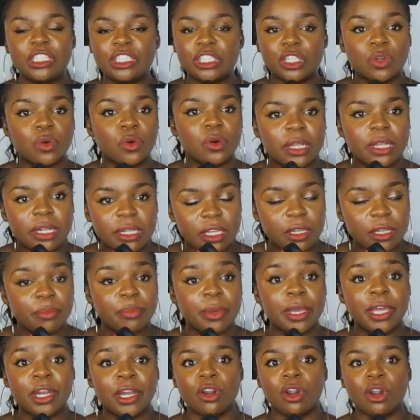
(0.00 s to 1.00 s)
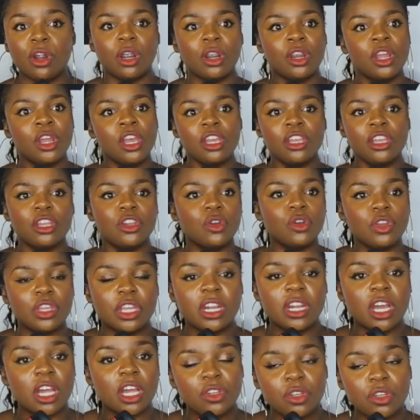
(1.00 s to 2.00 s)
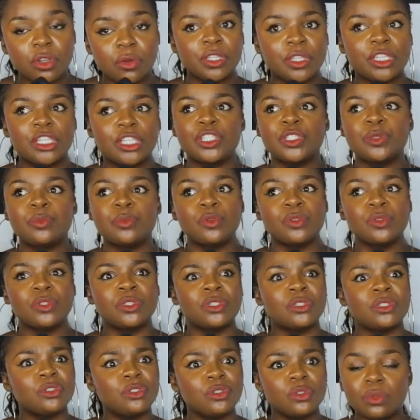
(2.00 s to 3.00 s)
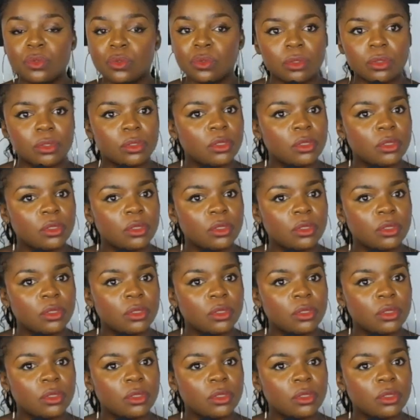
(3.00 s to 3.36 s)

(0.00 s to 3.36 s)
You could have did better, or, you're not doing what you're supposed to do.